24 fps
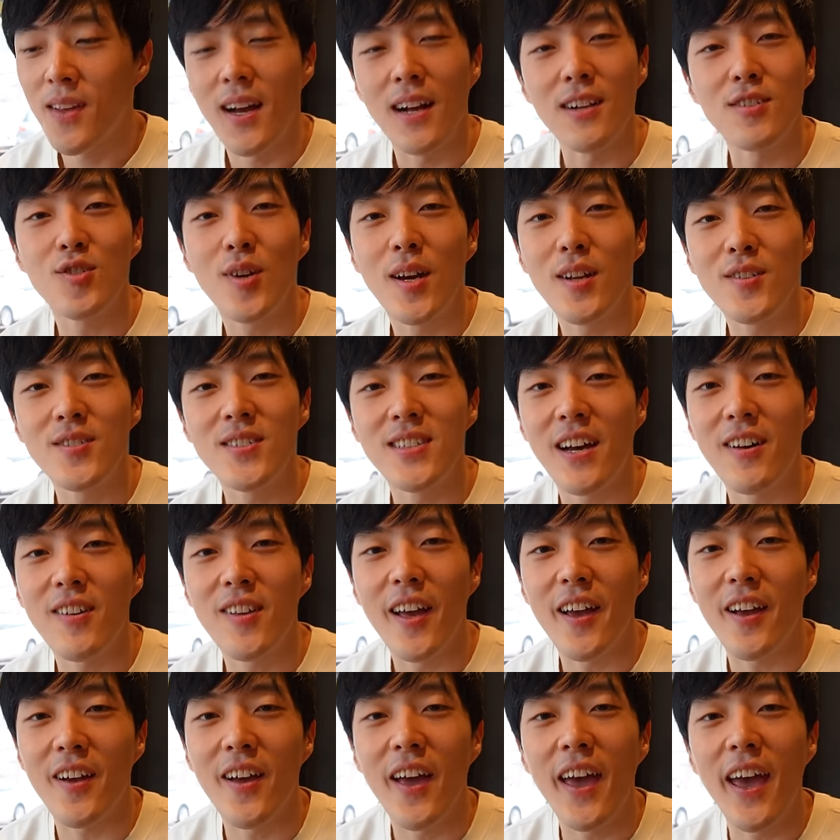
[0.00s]
I'll try to sound
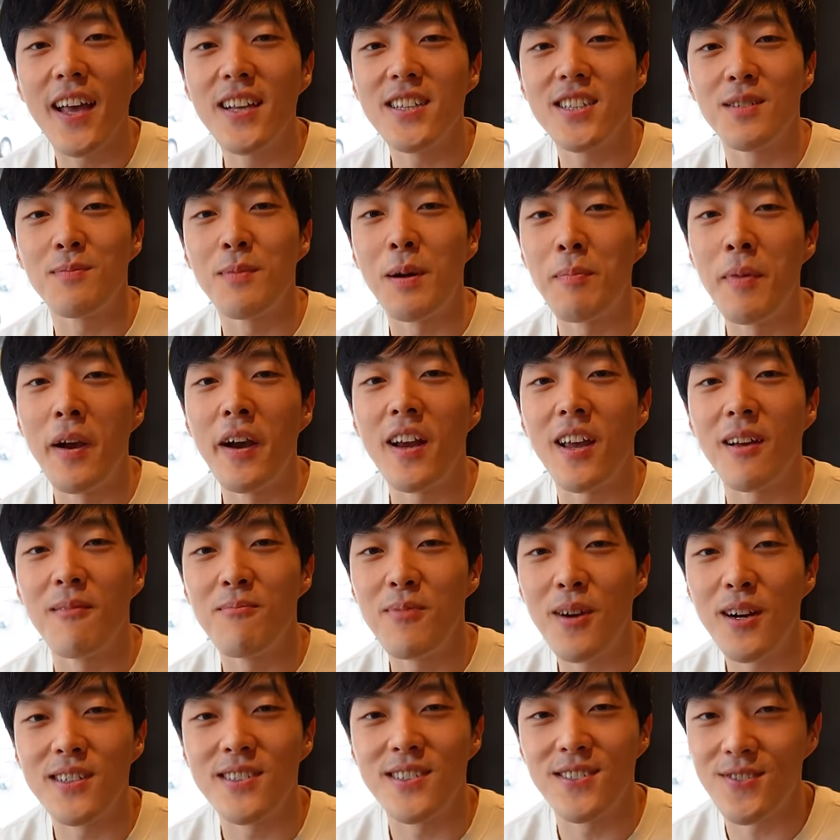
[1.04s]
like a handsome American
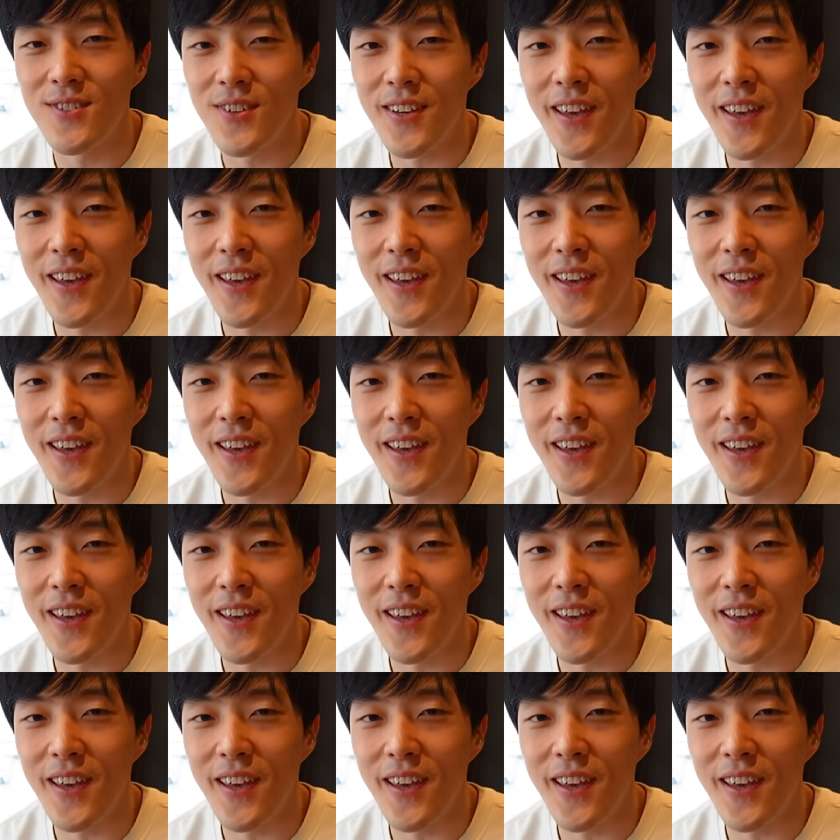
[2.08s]
person,